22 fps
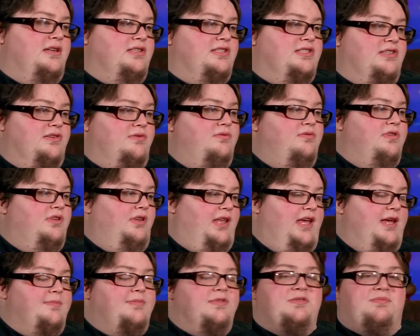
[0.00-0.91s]
soon the
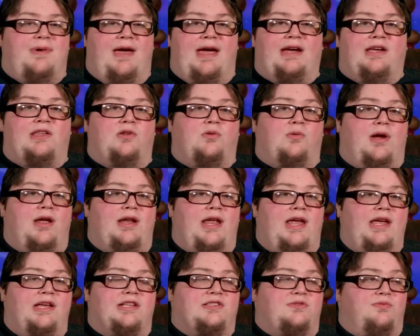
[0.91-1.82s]
lamp is back in the right
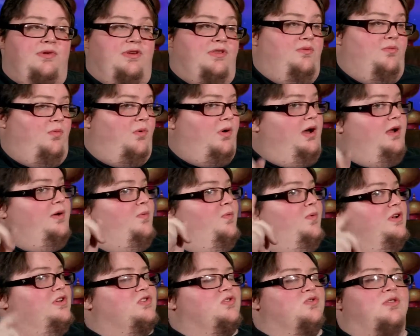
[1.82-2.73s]
hands with
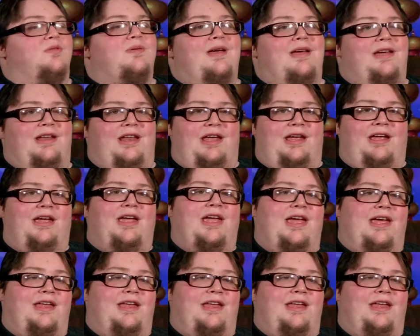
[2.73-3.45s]
one wish remaining.